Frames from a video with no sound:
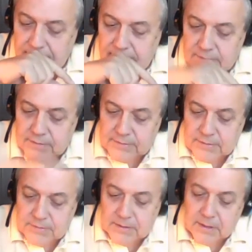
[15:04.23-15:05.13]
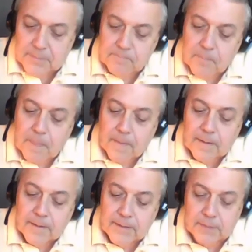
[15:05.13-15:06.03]
She says,
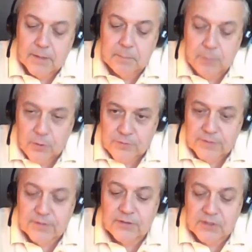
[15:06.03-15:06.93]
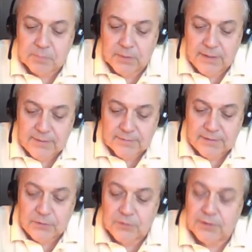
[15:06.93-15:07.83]
there are posters and displays
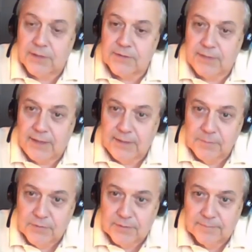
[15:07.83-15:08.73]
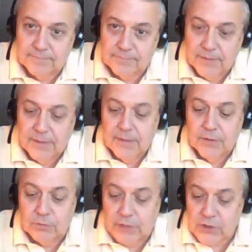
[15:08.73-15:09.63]
that you see at stadiums,
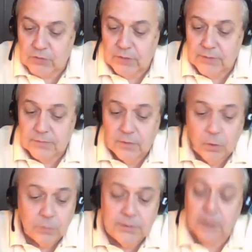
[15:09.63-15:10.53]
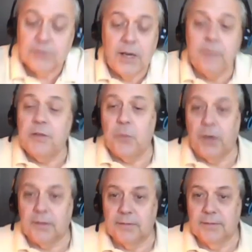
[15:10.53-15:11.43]
restaurants, hotels
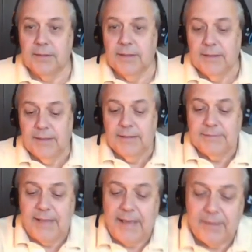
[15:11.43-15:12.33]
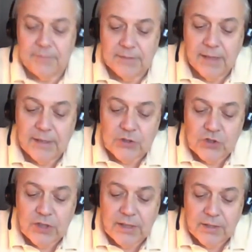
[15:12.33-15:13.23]
everywhere that have not
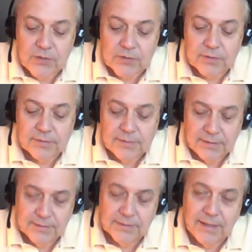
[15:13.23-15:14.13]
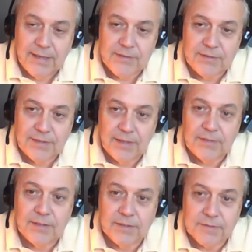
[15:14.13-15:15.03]
changed in the last
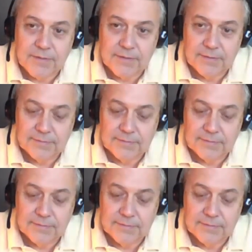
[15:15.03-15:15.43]
10 years.